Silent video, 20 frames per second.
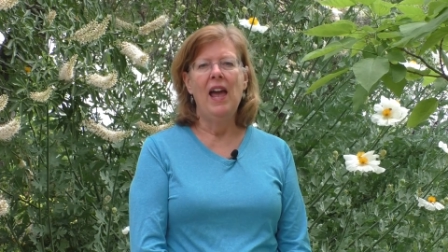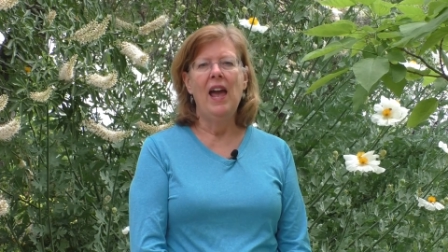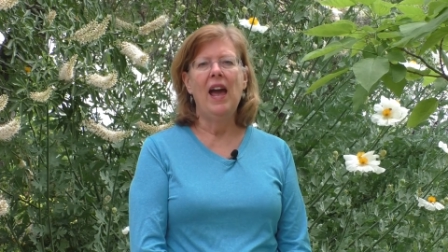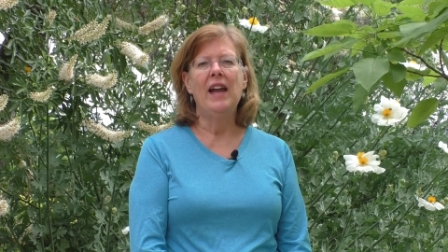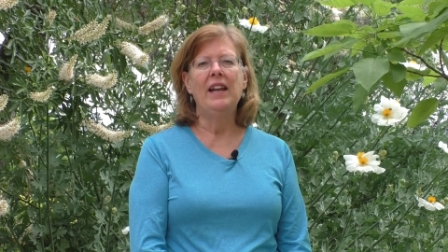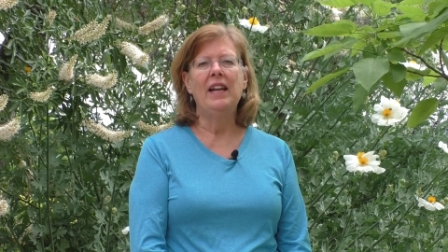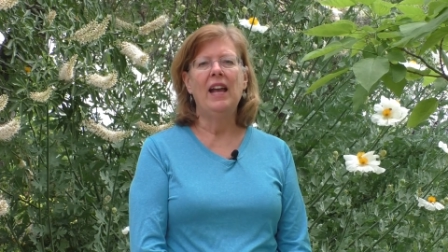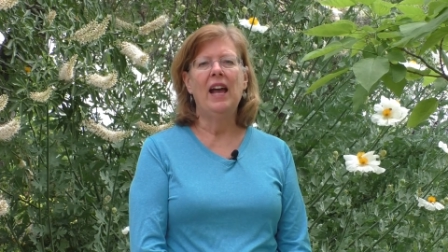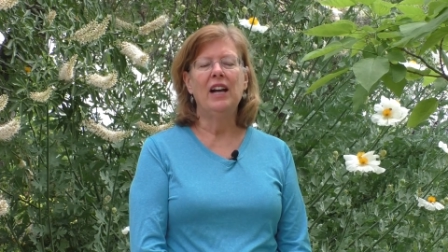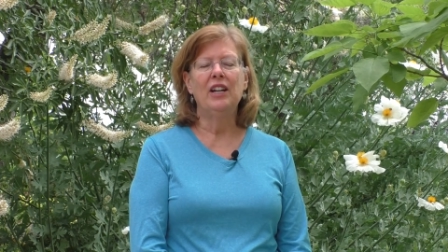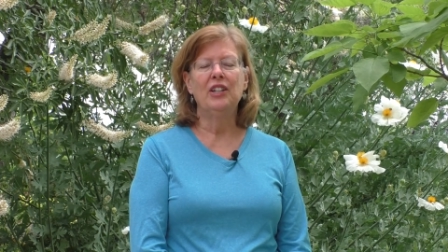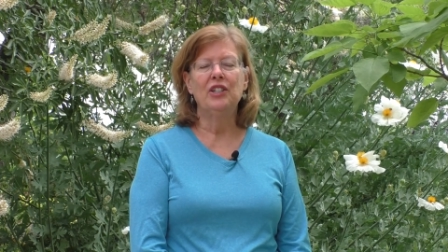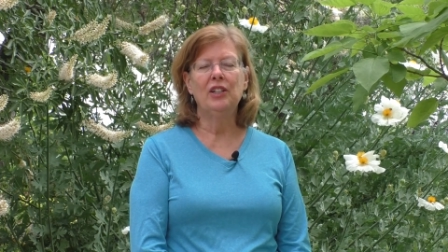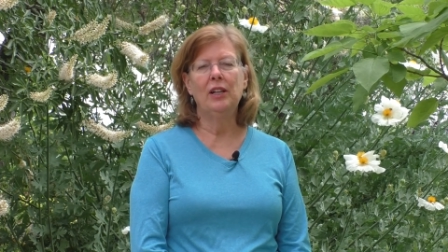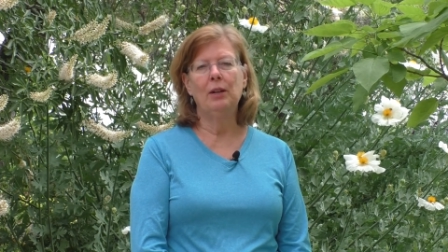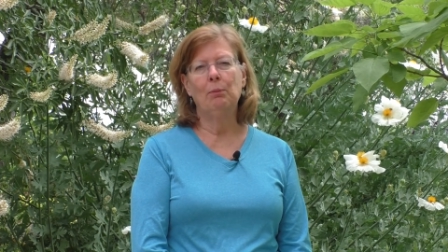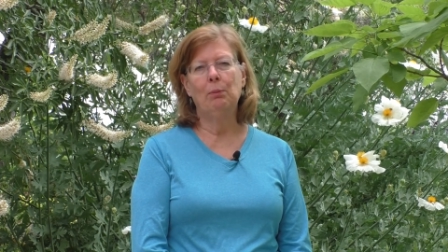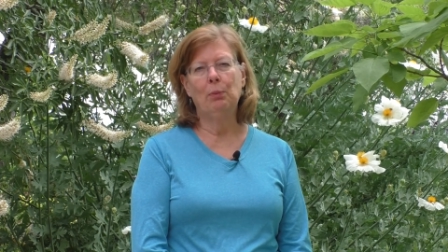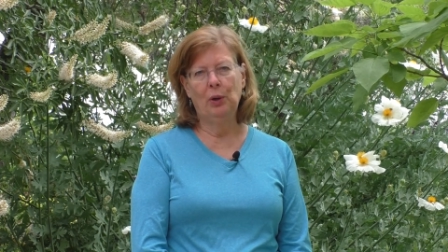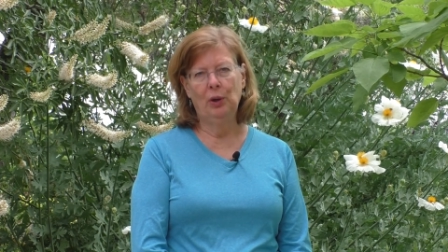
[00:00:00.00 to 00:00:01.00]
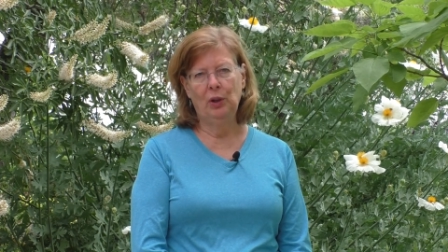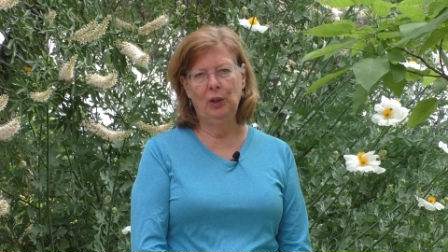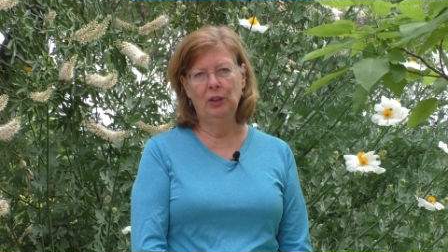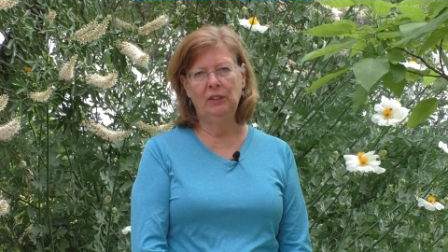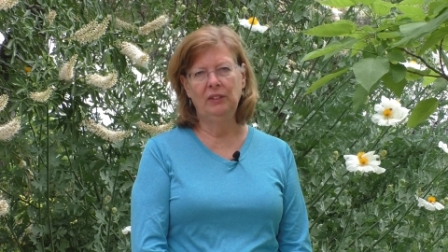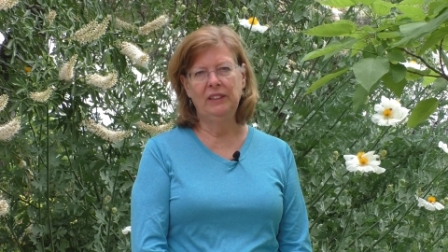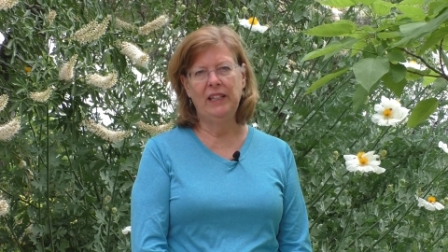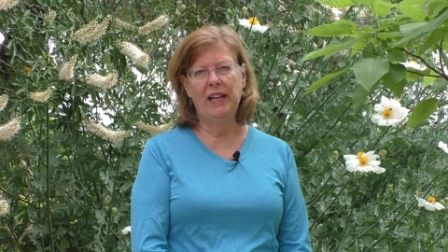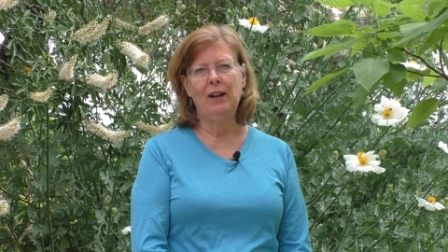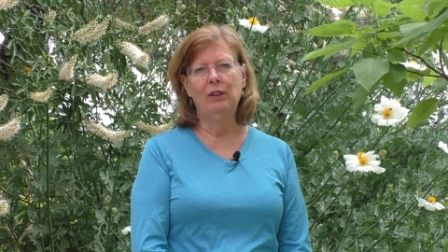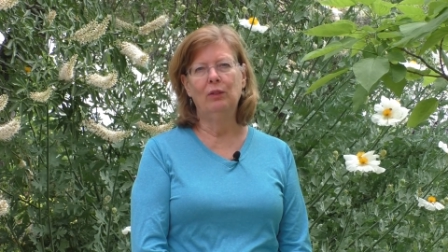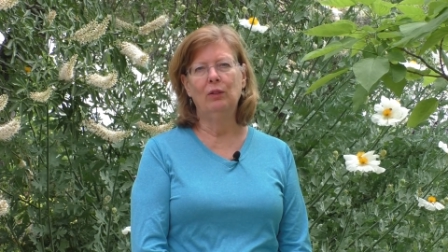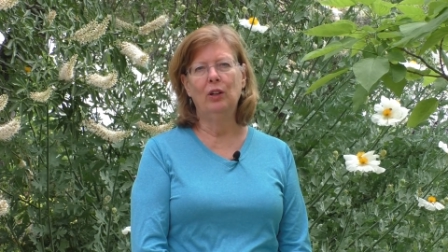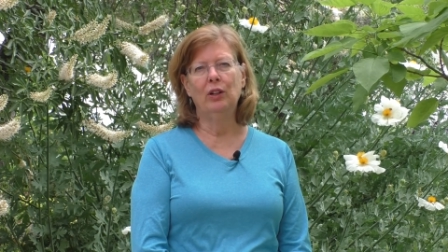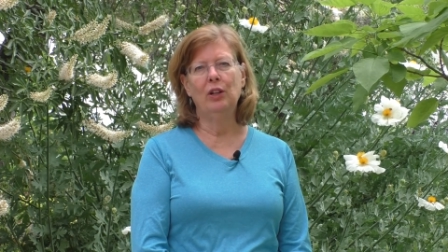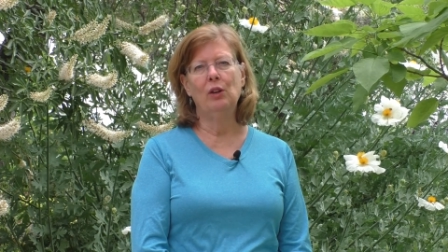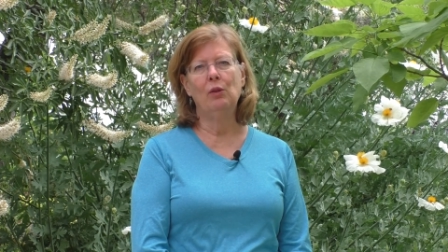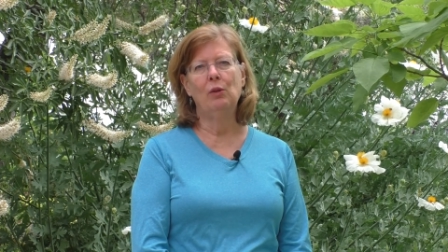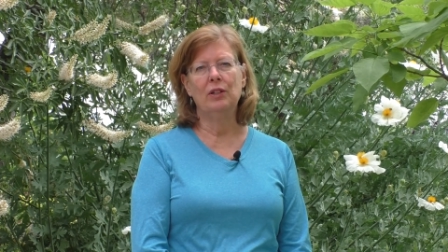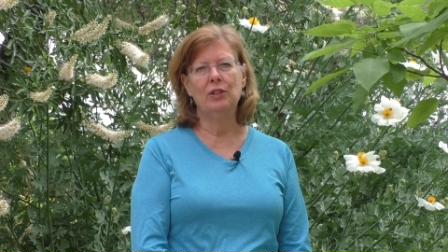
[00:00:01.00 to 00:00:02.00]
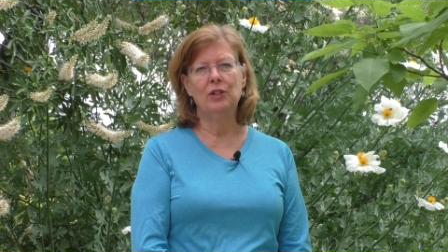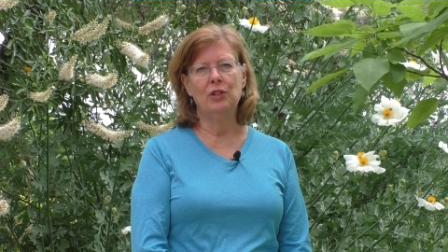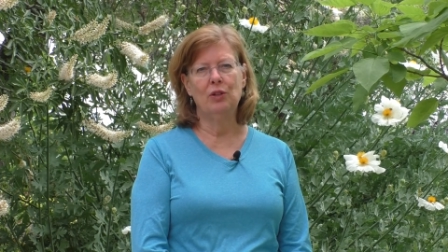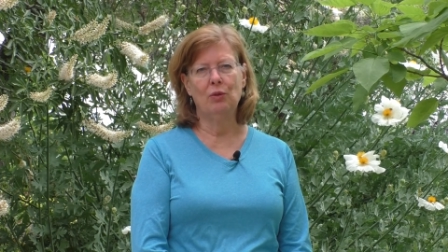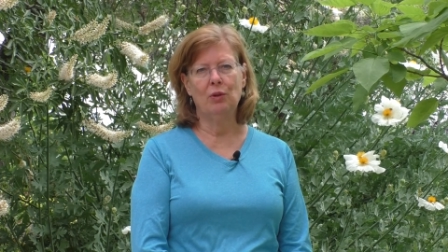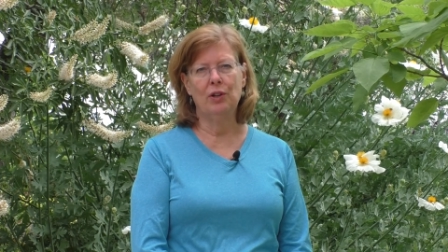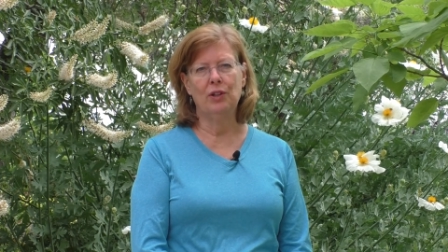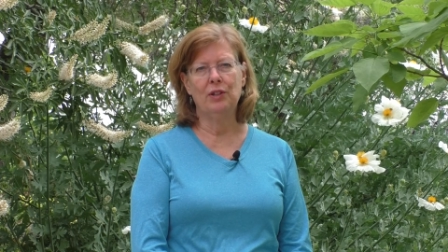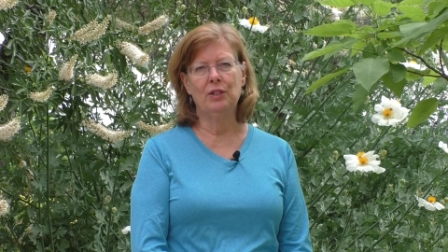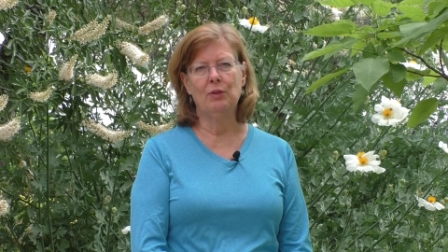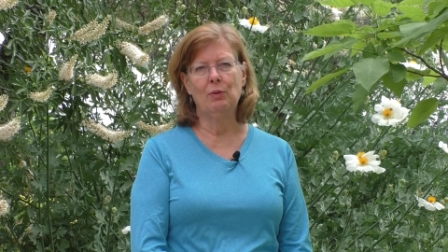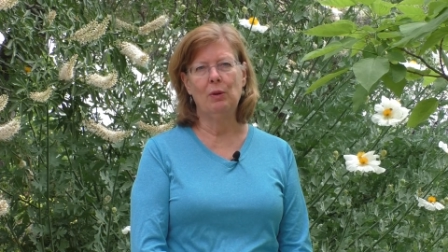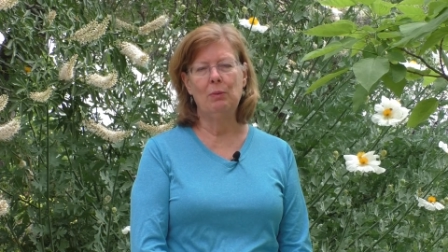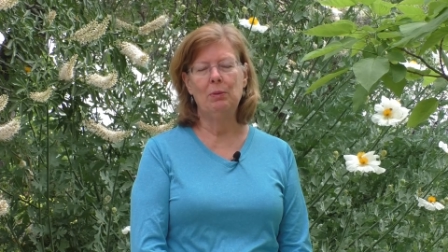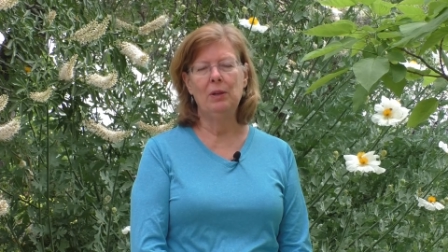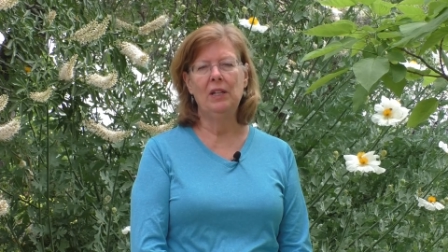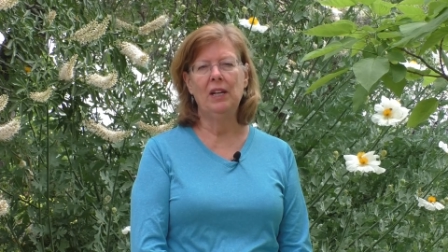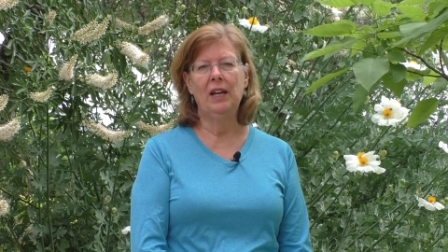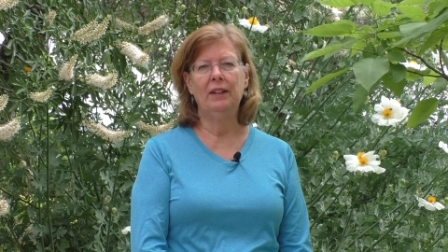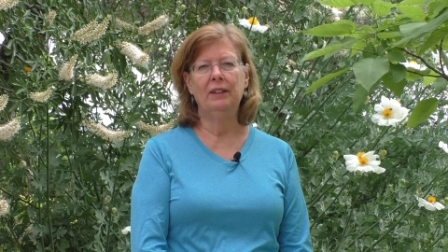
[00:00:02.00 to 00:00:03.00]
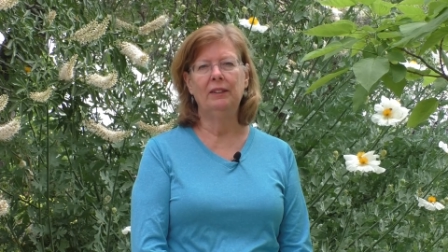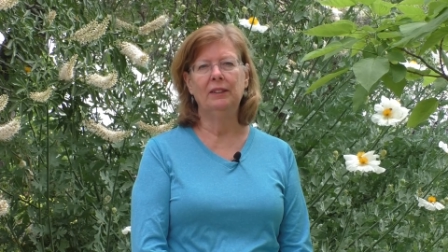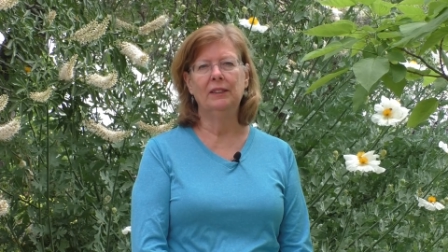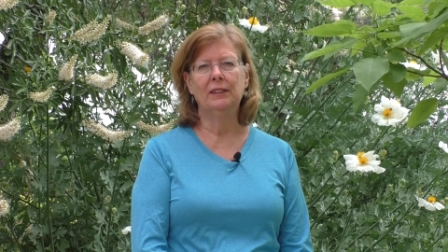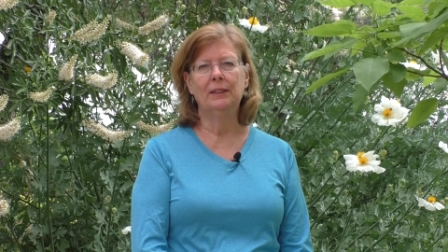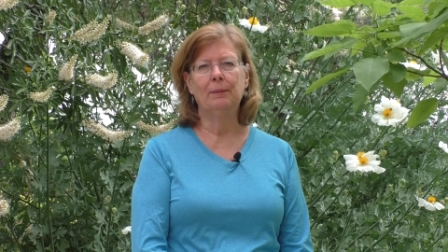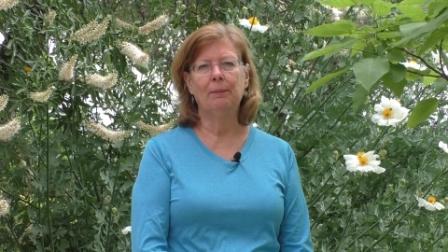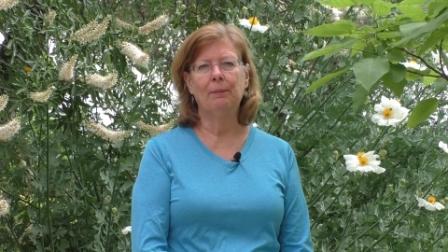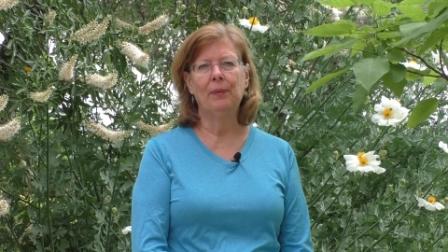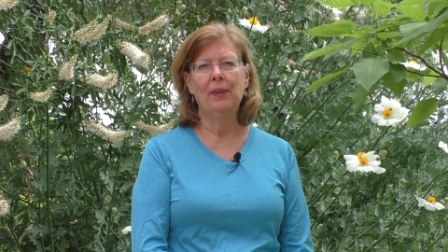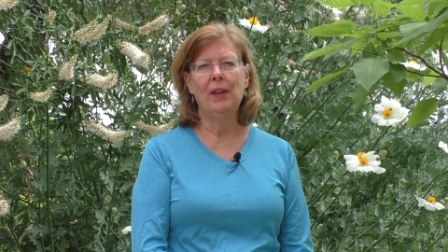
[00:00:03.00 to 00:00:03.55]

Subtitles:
and it actually improves how long you can store your sweet potatoes.